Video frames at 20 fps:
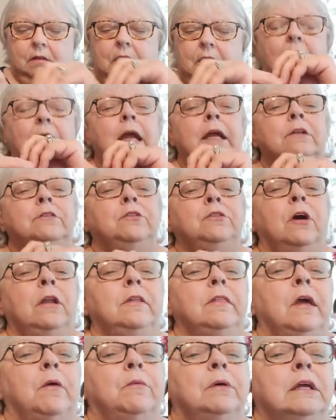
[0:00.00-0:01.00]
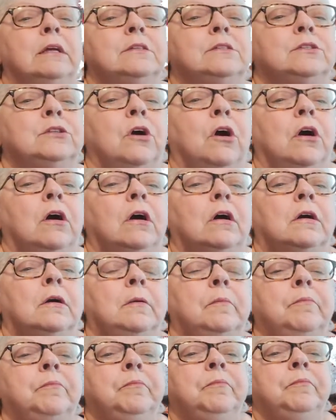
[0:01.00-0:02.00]
I had thought of that when I saw
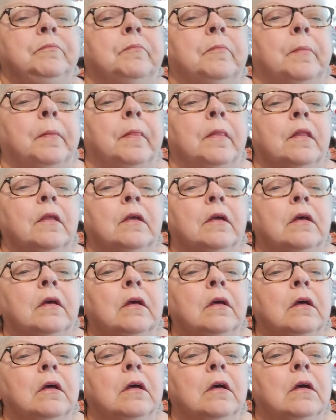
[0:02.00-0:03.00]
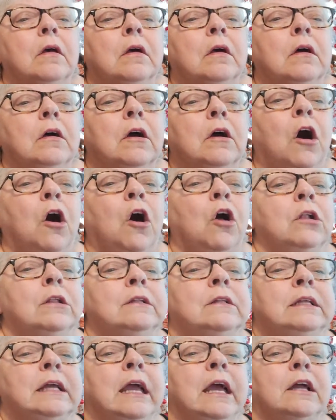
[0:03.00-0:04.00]
um All
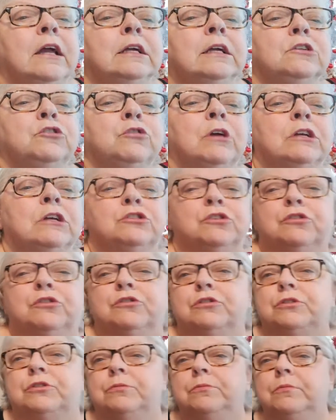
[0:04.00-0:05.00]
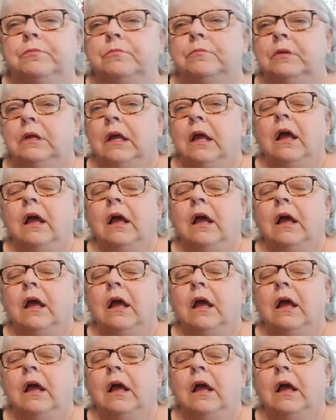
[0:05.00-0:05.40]
in the Attic Treasures. Yep.